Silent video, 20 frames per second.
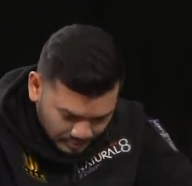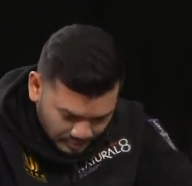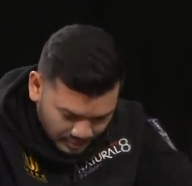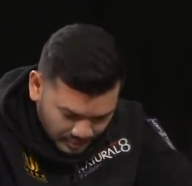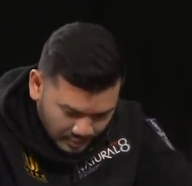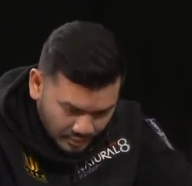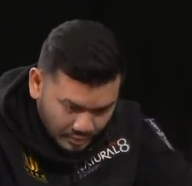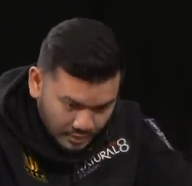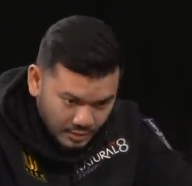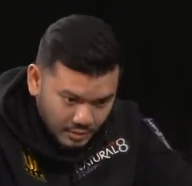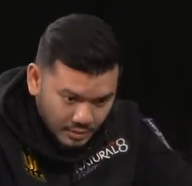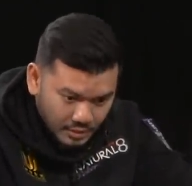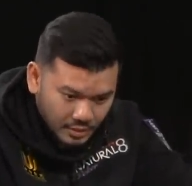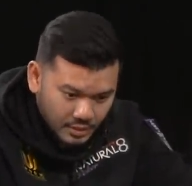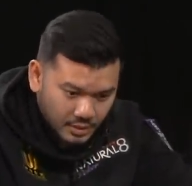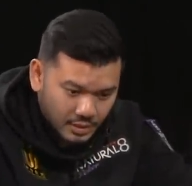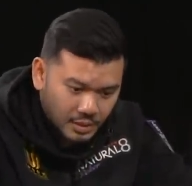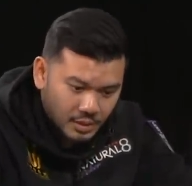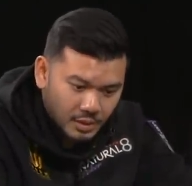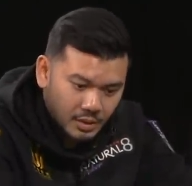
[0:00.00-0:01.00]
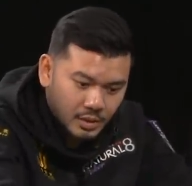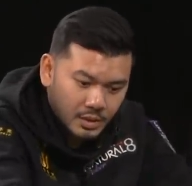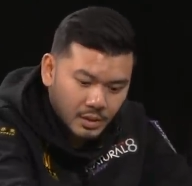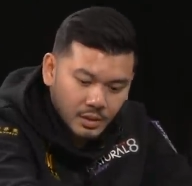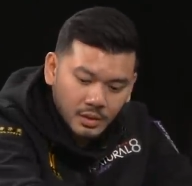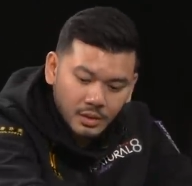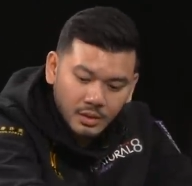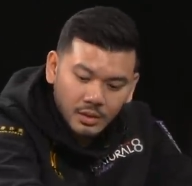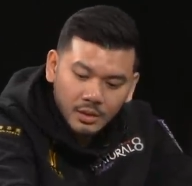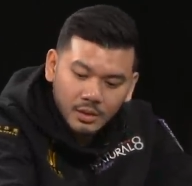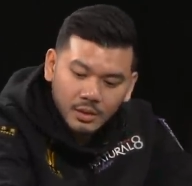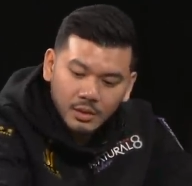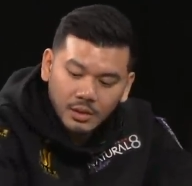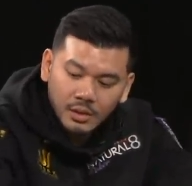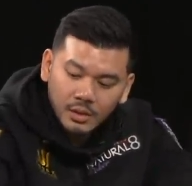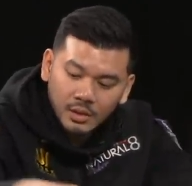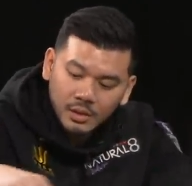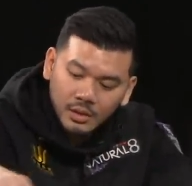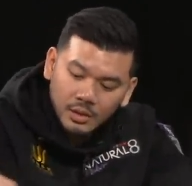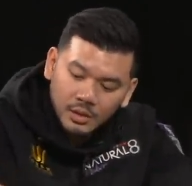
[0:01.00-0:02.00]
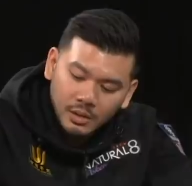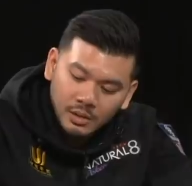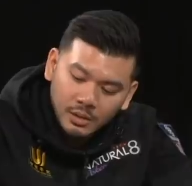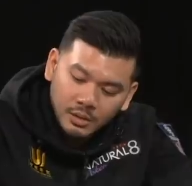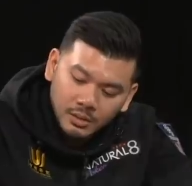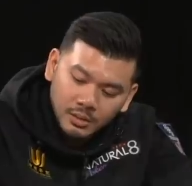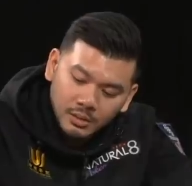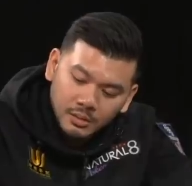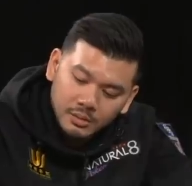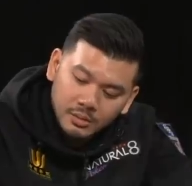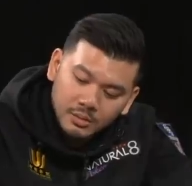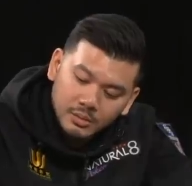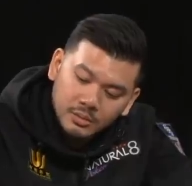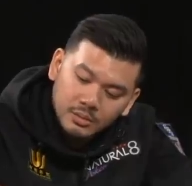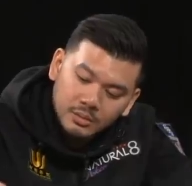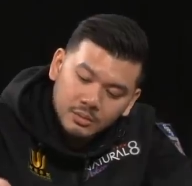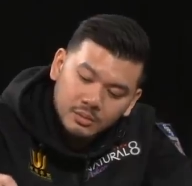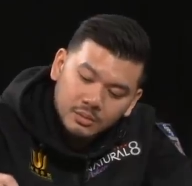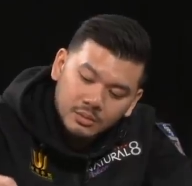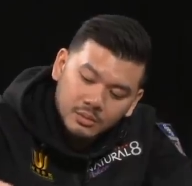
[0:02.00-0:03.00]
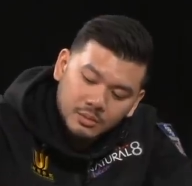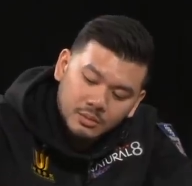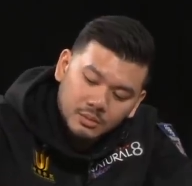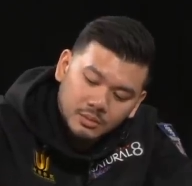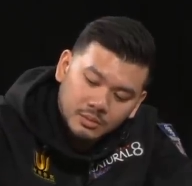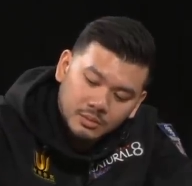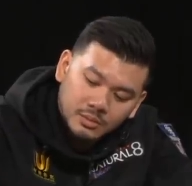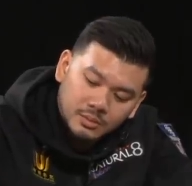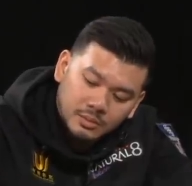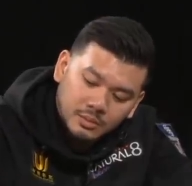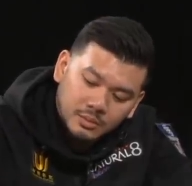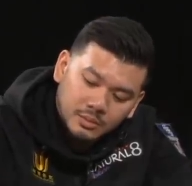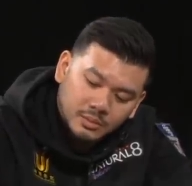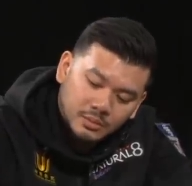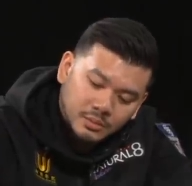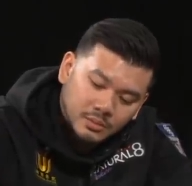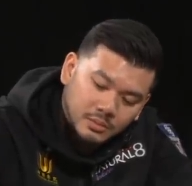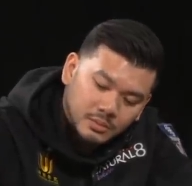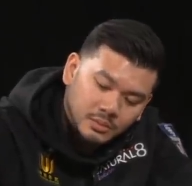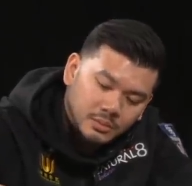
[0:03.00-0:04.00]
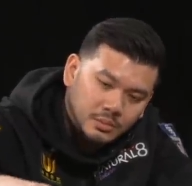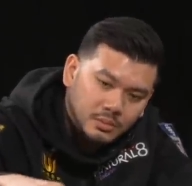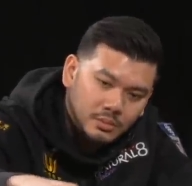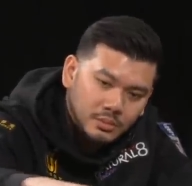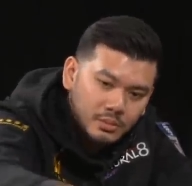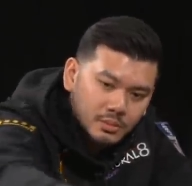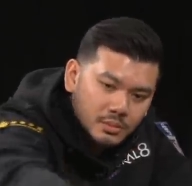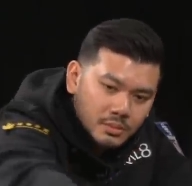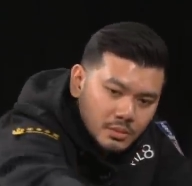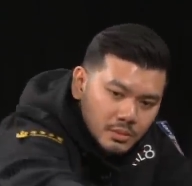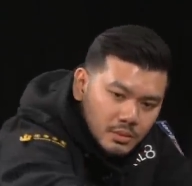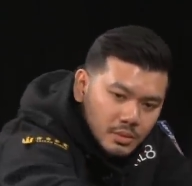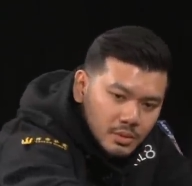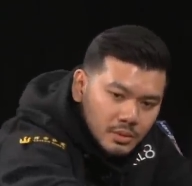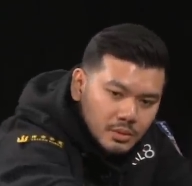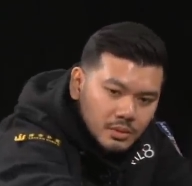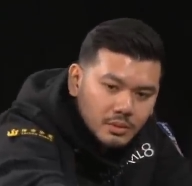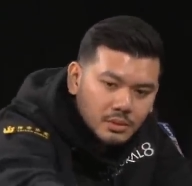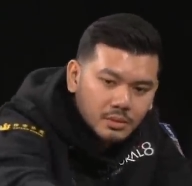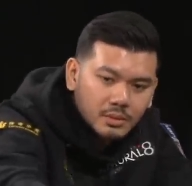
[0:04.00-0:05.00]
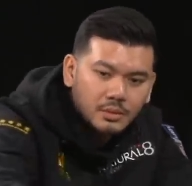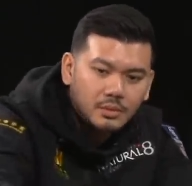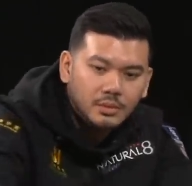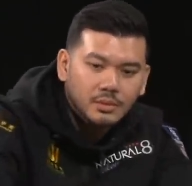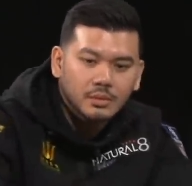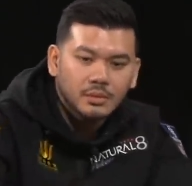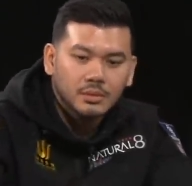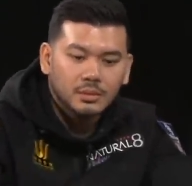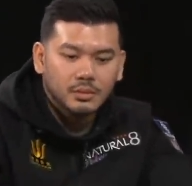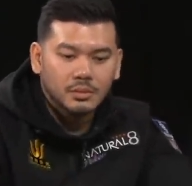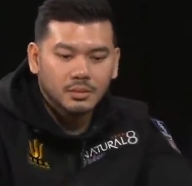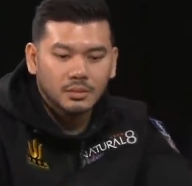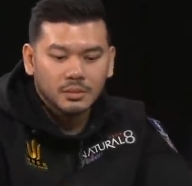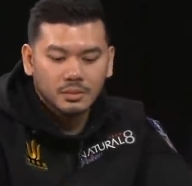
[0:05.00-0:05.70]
No one is speaking in this clip.